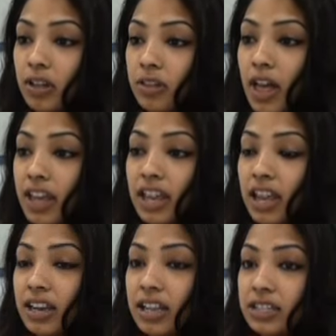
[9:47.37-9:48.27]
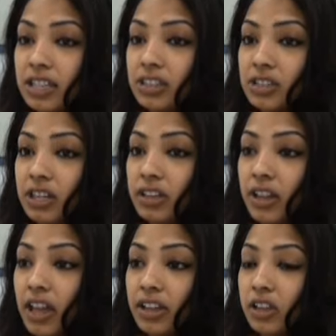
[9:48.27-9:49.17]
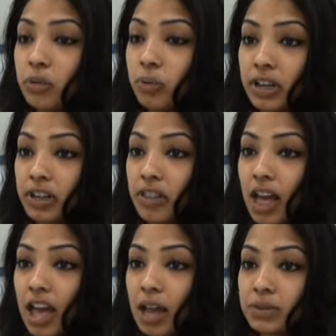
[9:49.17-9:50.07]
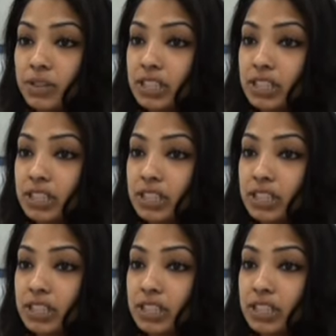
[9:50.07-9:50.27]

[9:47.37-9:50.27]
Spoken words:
like any addiction, like, you relapse,